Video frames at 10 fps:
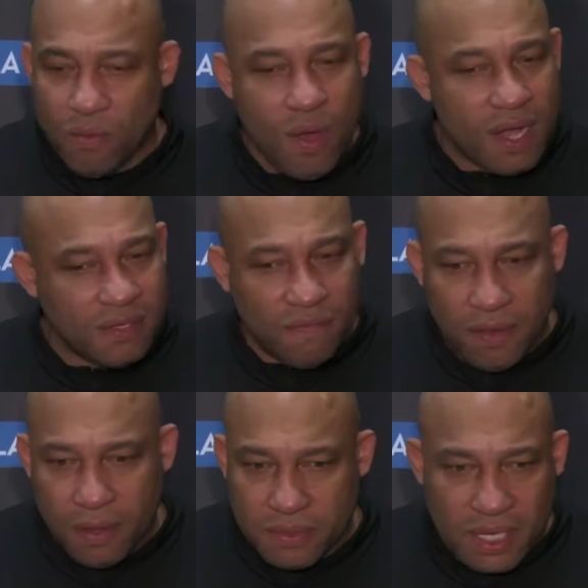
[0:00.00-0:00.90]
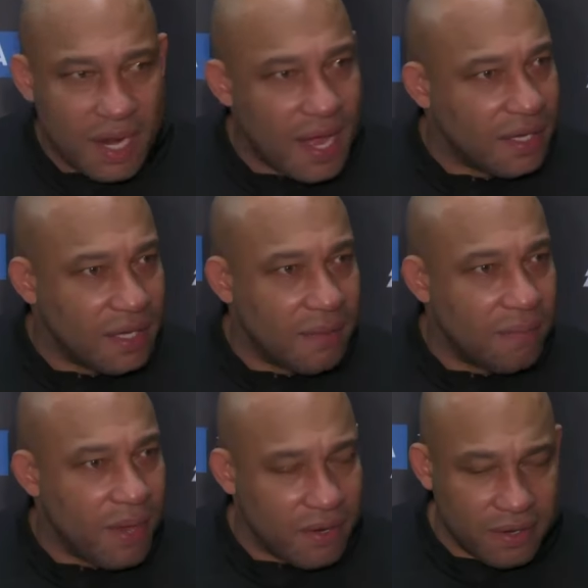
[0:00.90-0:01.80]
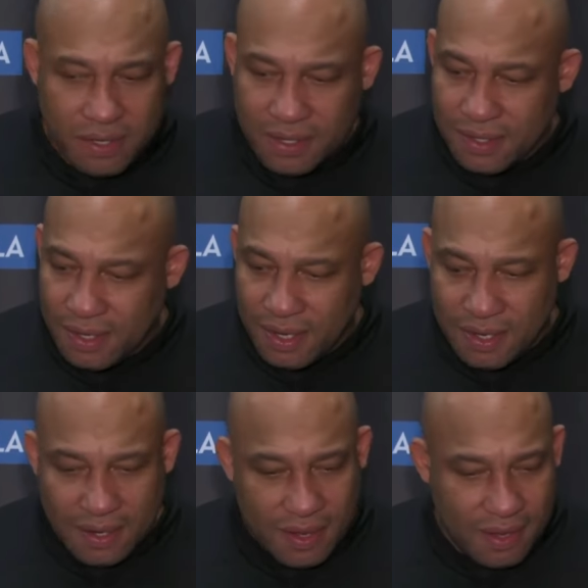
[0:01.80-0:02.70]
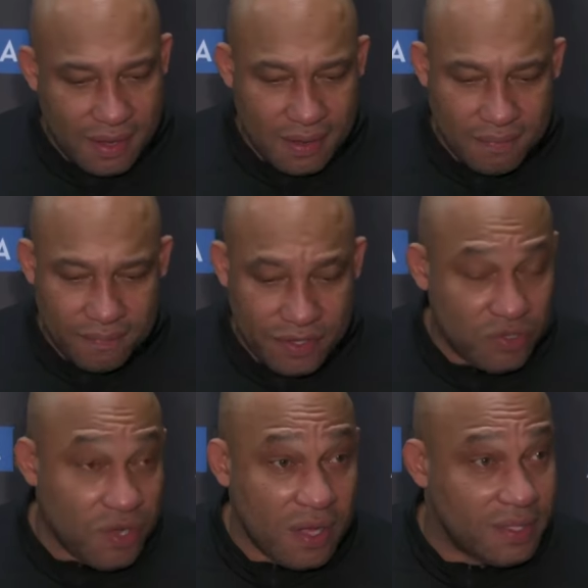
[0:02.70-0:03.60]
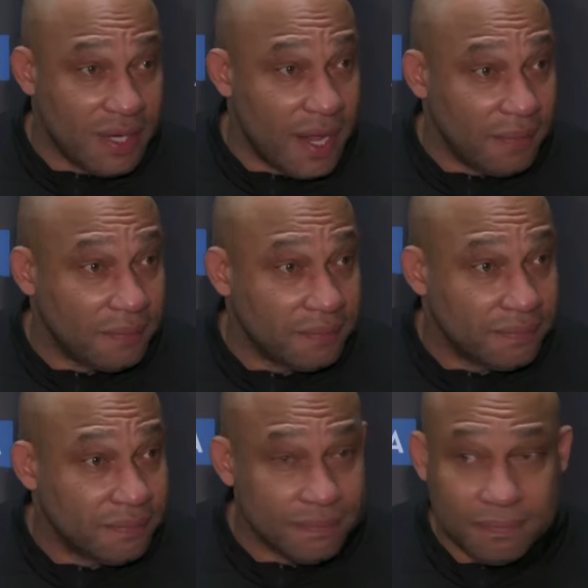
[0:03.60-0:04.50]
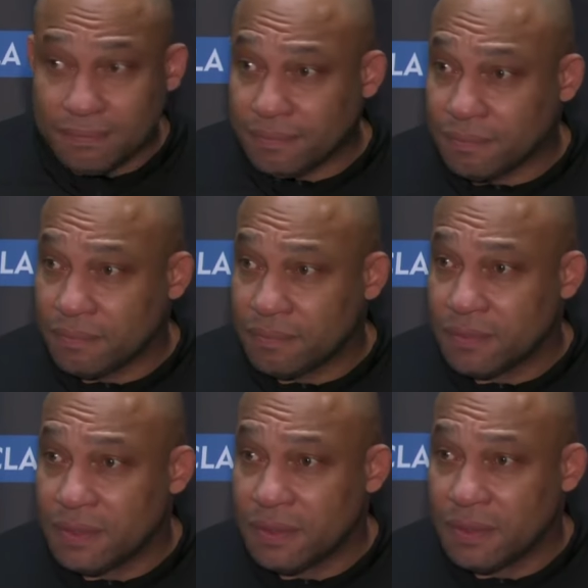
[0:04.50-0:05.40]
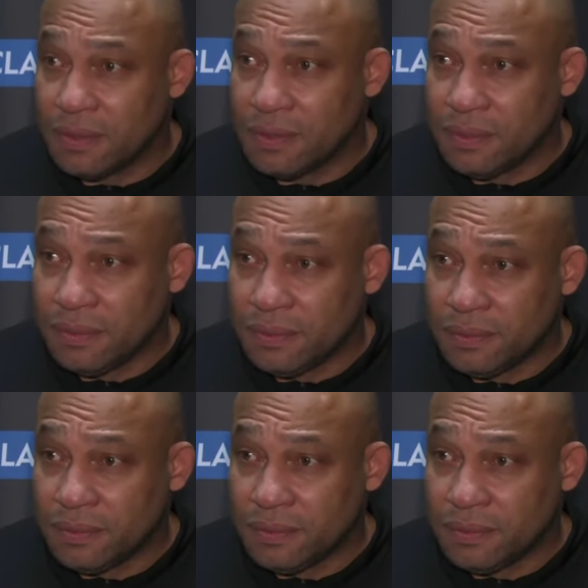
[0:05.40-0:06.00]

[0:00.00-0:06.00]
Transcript: Watching film, seeing how you can get better, and uh, you saw it tonight. Hey, Darvin.